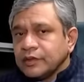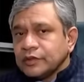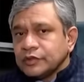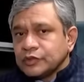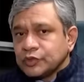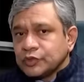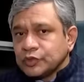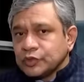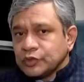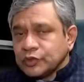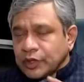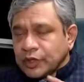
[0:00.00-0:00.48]

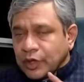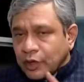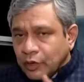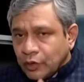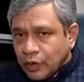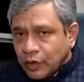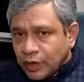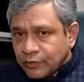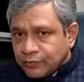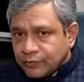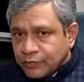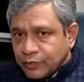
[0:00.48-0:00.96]
So
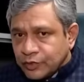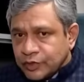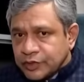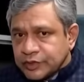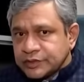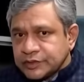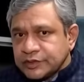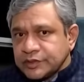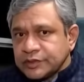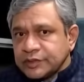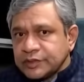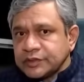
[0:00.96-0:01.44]
now our
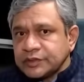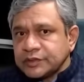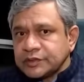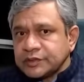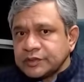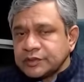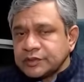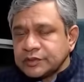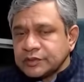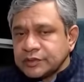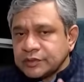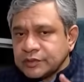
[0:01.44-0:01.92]
focus
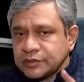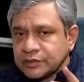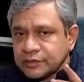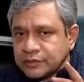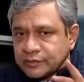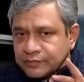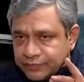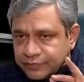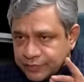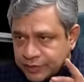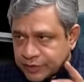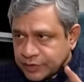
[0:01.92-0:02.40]
is
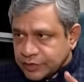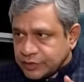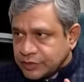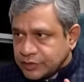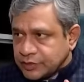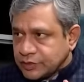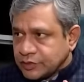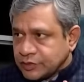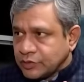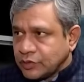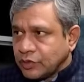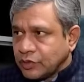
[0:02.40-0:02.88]

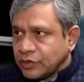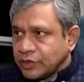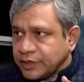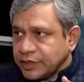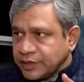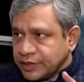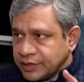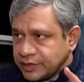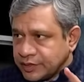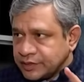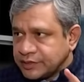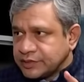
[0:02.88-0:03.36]
first on
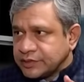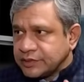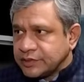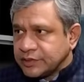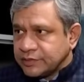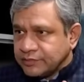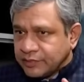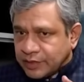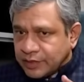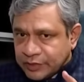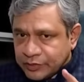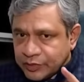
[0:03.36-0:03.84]
increasing
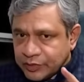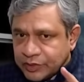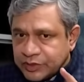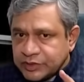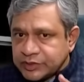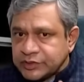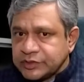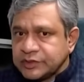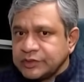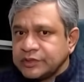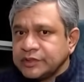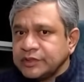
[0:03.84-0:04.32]
the value
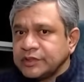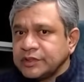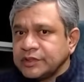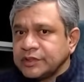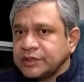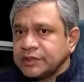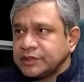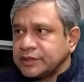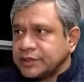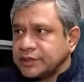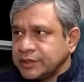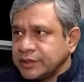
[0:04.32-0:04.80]
addition in the
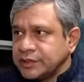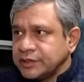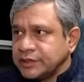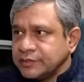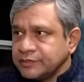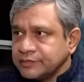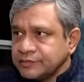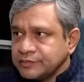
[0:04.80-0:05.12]
country.